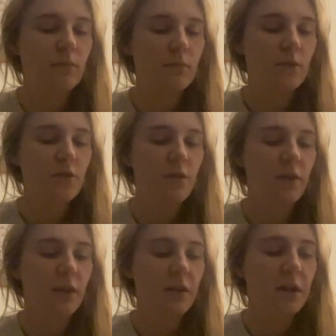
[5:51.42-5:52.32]
there's
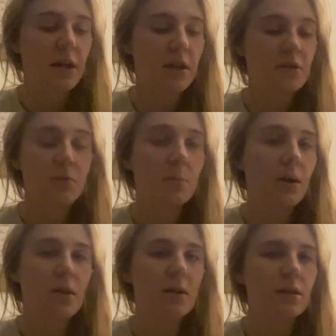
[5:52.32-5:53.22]
nothing like I could do
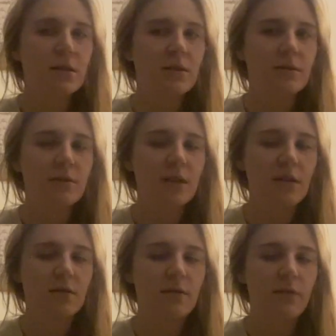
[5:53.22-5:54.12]
about it, and it
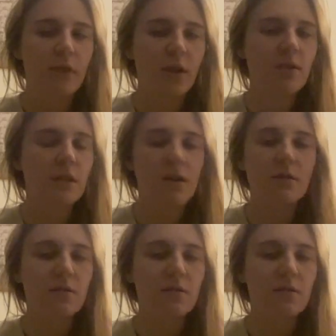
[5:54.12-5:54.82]
fucking sucks.